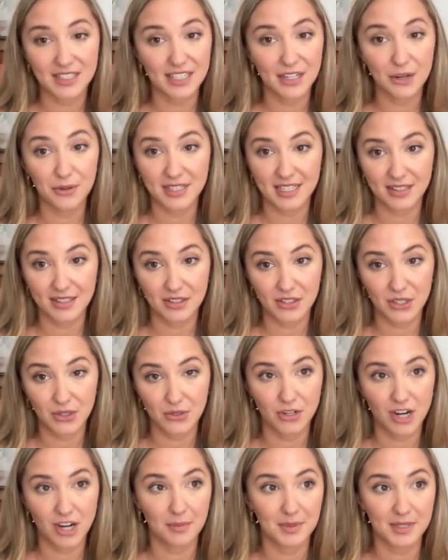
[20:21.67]
you know season two
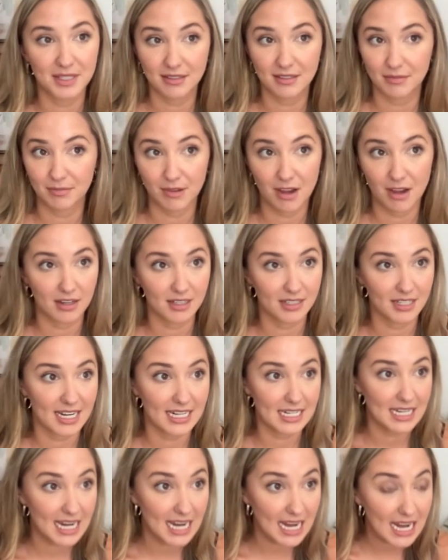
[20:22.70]
drops August
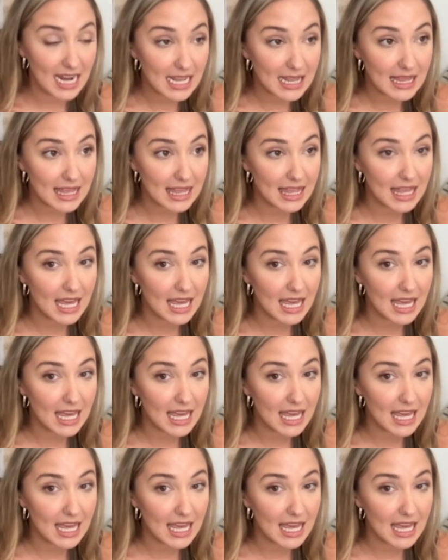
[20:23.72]
eighteenth.